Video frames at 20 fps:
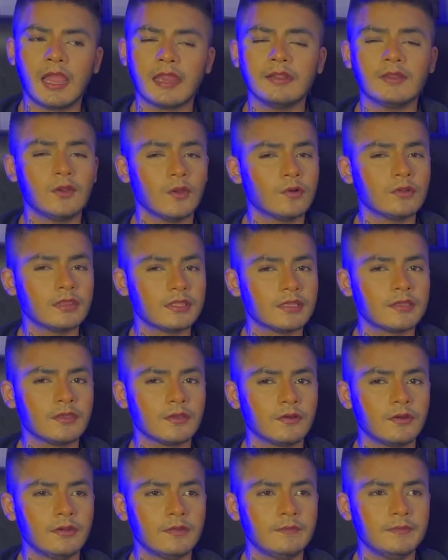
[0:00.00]
don't think you're
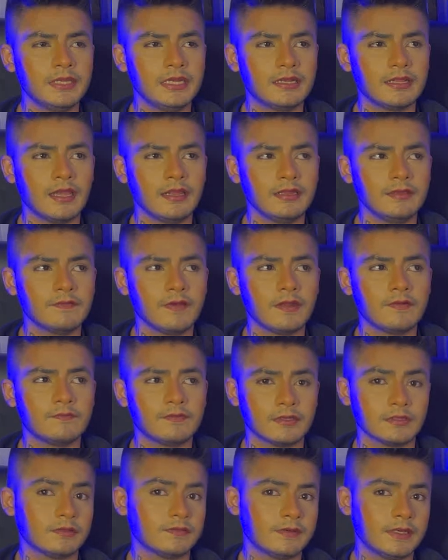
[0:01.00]
going to meet anyone
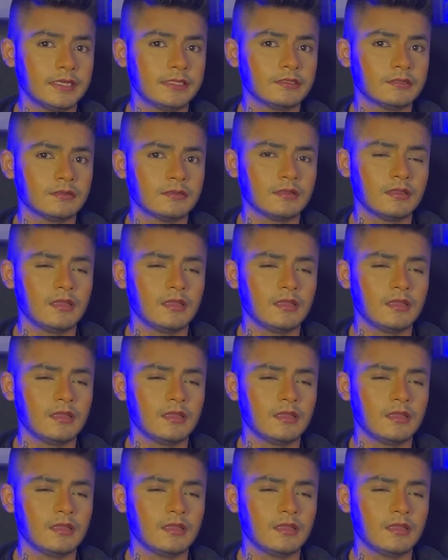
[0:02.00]
worthwhile.